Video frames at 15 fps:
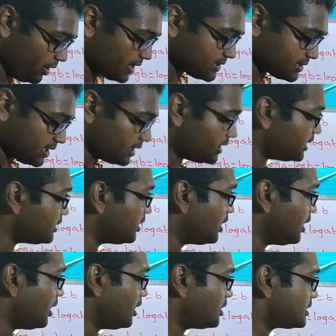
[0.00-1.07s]
studied
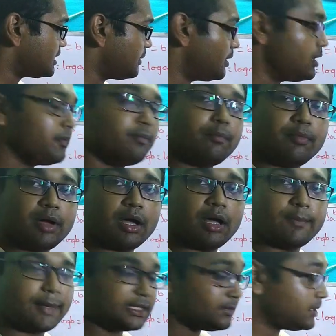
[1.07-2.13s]
several
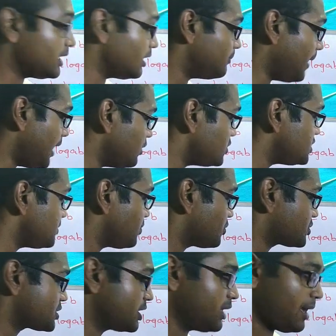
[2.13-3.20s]
mathematical biology
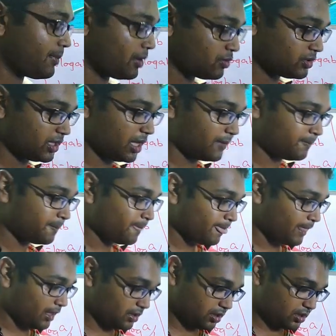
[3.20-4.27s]
portion about
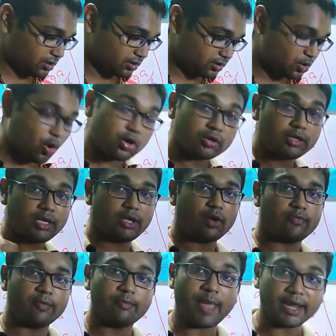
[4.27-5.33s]
the colony of a
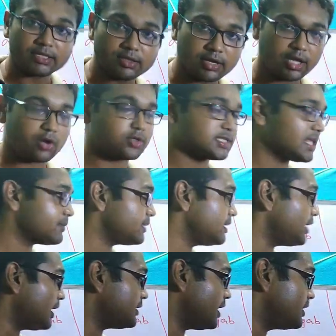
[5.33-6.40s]
bacteria or something like that,